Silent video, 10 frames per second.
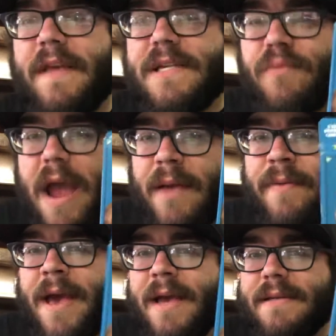these rack
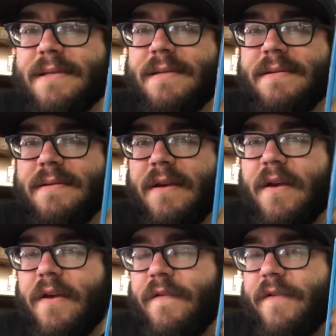packs
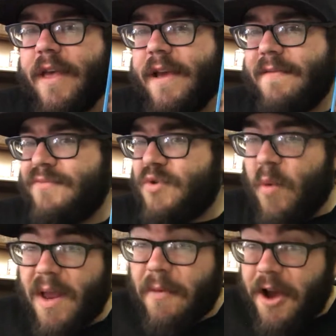for like
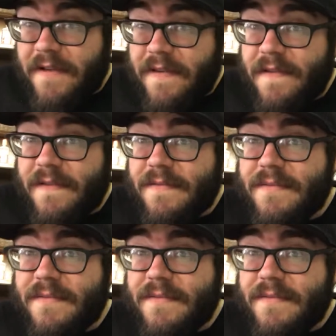20 bucks